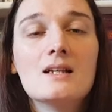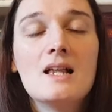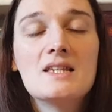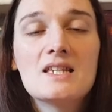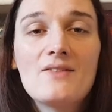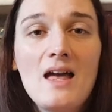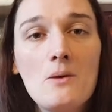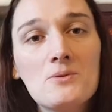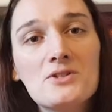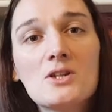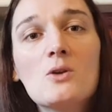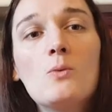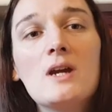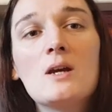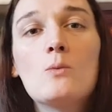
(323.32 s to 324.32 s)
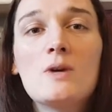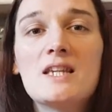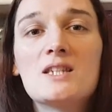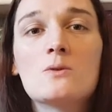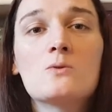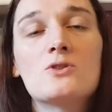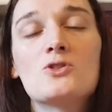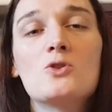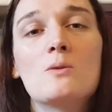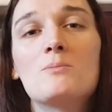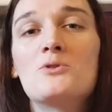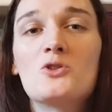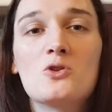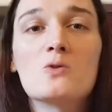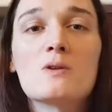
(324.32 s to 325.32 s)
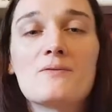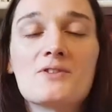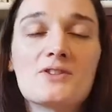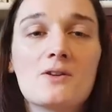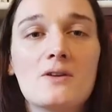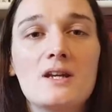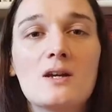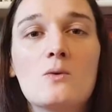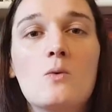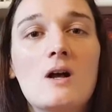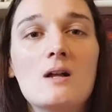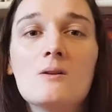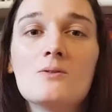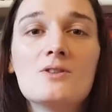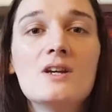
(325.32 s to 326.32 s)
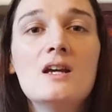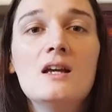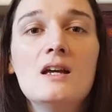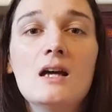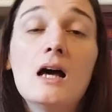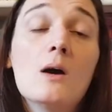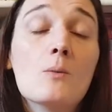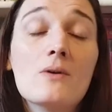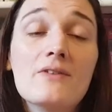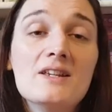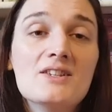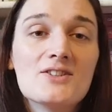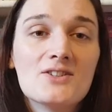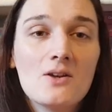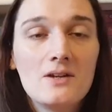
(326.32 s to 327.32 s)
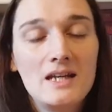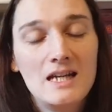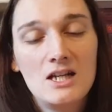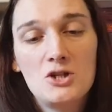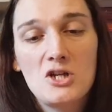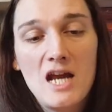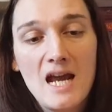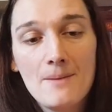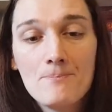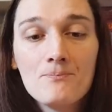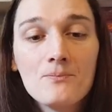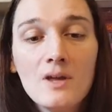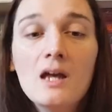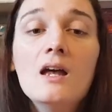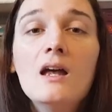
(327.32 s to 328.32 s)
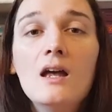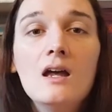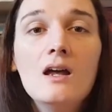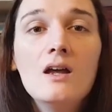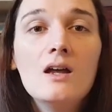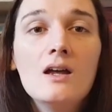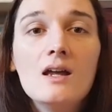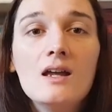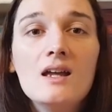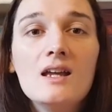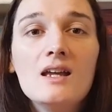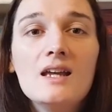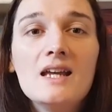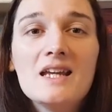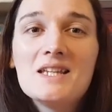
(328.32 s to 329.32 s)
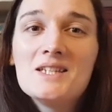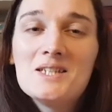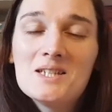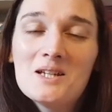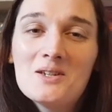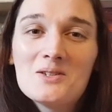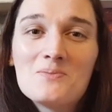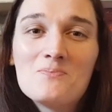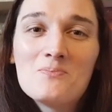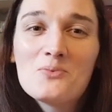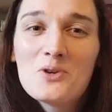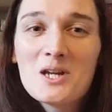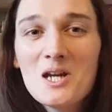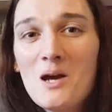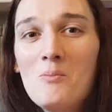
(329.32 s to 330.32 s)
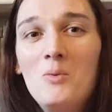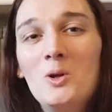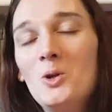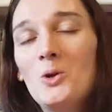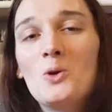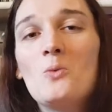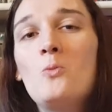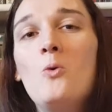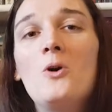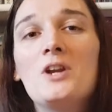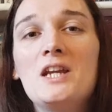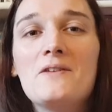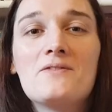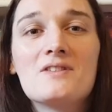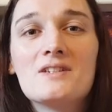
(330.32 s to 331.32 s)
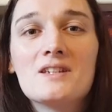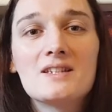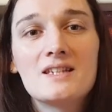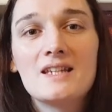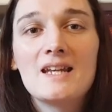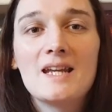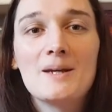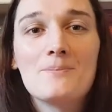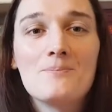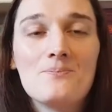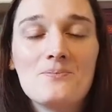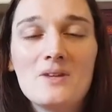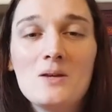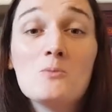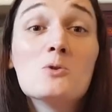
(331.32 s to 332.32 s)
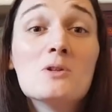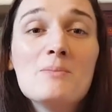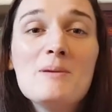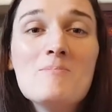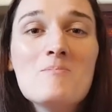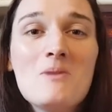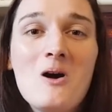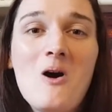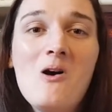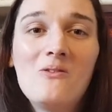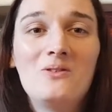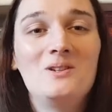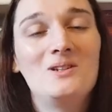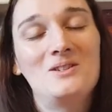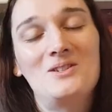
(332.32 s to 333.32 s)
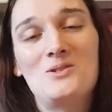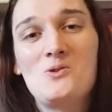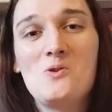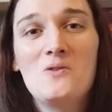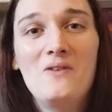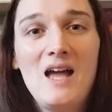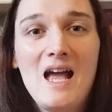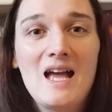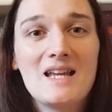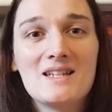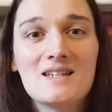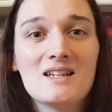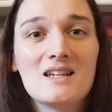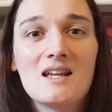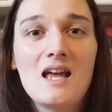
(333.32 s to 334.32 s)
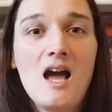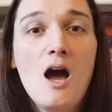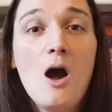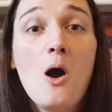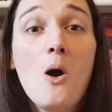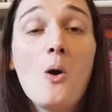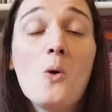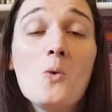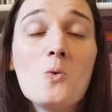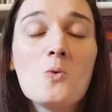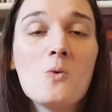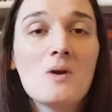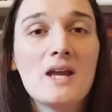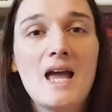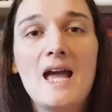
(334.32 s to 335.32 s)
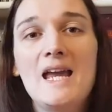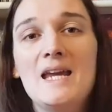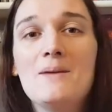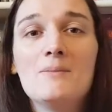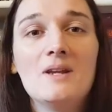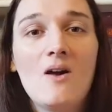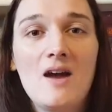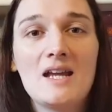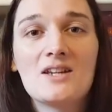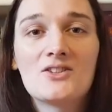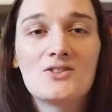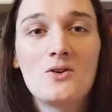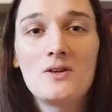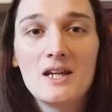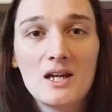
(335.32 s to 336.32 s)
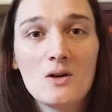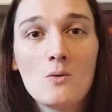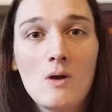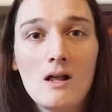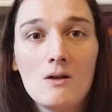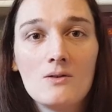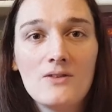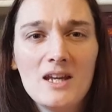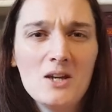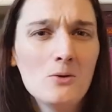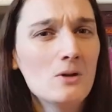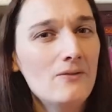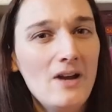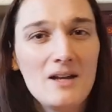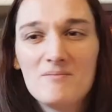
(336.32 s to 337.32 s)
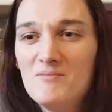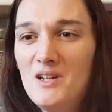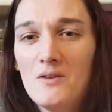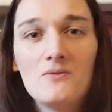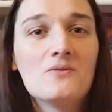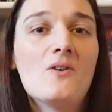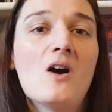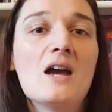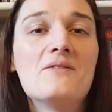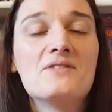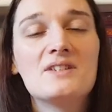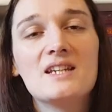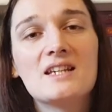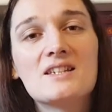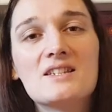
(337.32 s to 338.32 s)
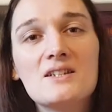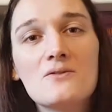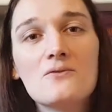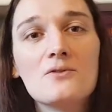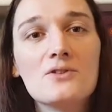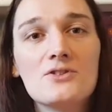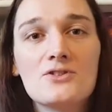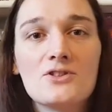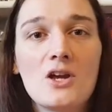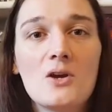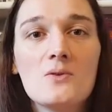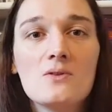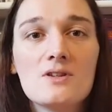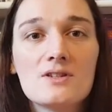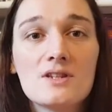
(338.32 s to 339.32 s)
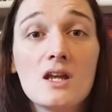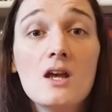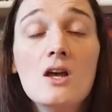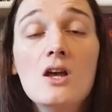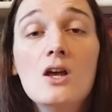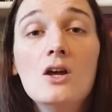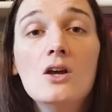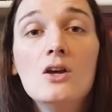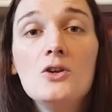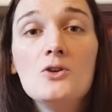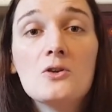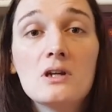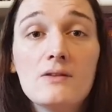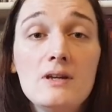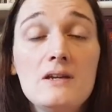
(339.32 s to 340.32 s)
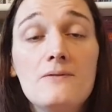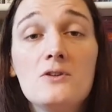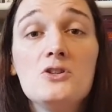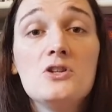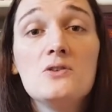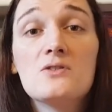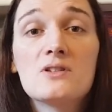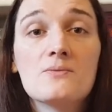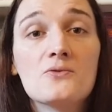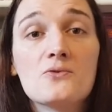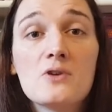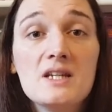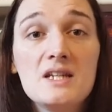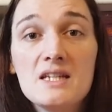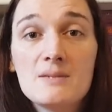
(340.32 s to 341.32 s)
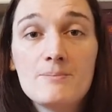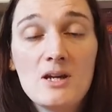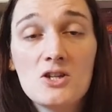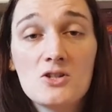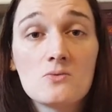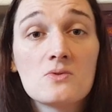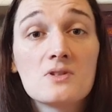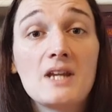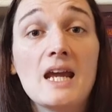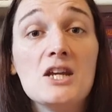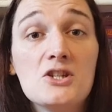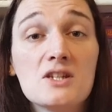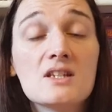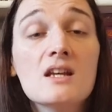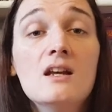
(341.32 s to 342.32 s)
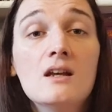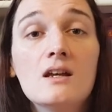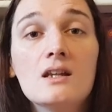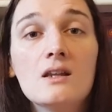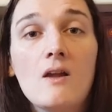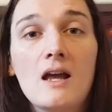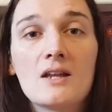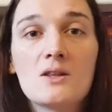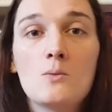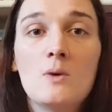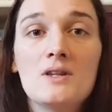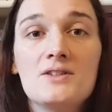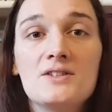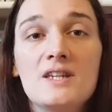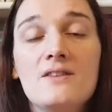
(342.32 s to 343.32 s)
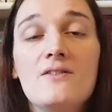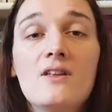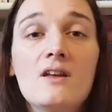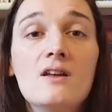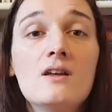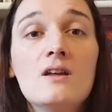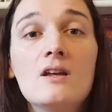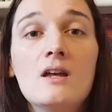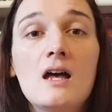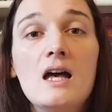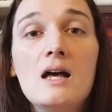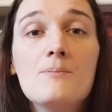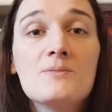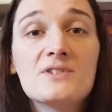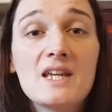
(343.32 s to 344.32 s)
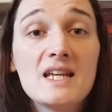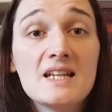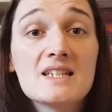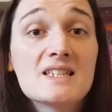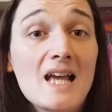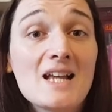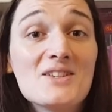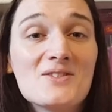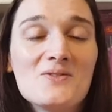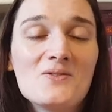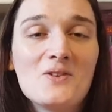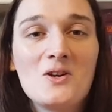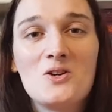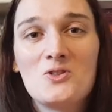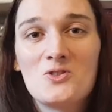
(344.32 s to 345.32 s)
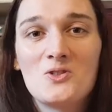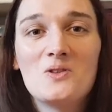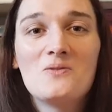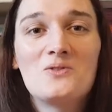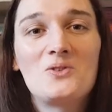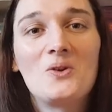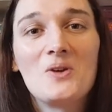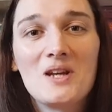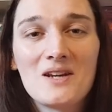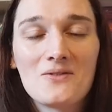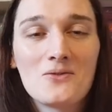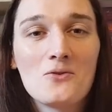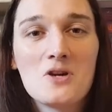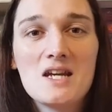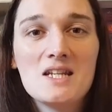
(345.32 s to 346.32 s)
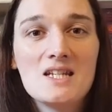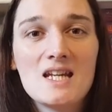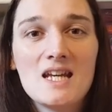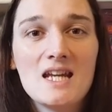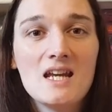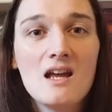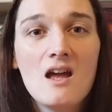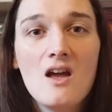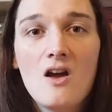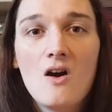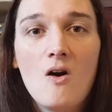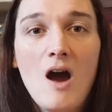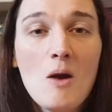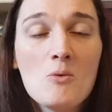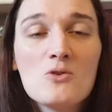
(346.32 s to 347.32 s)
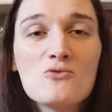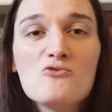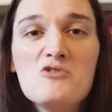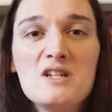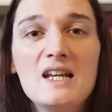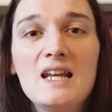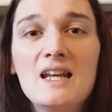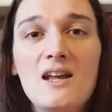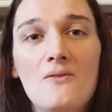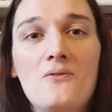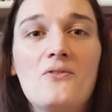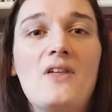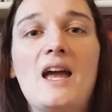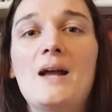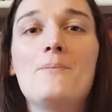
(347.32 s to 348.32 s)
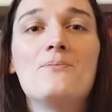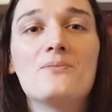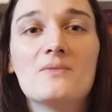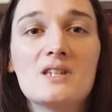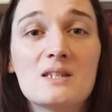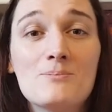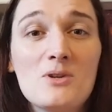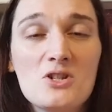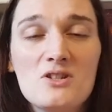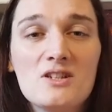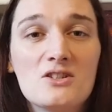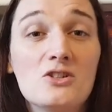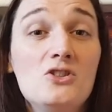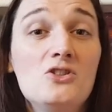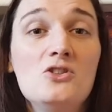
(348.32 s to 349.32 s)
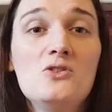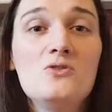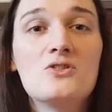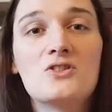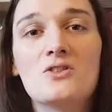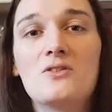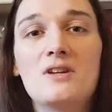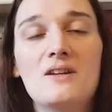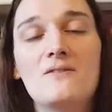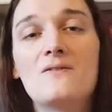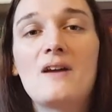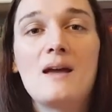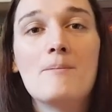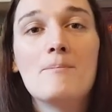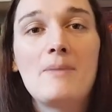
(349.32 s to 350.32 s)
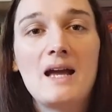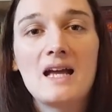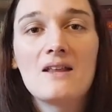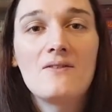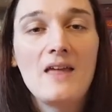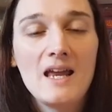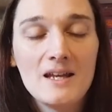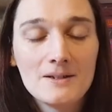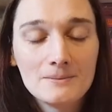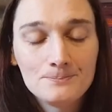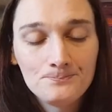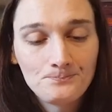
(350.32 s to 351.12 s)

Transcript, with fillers: So that was a quick whistle stop tour of Sonic World uh, within Sonic Jam. It does bring up a lot of what ifs, doesn't it? It would have been marvellous to have had a whole game like Sonic World. They could have had you know, five, six different zones. You could have even used some 3D special stages like the ones in the um, Sega Saturn version of Sonic 3D. I would have really loved that, especially as a huge Sonic fan back then.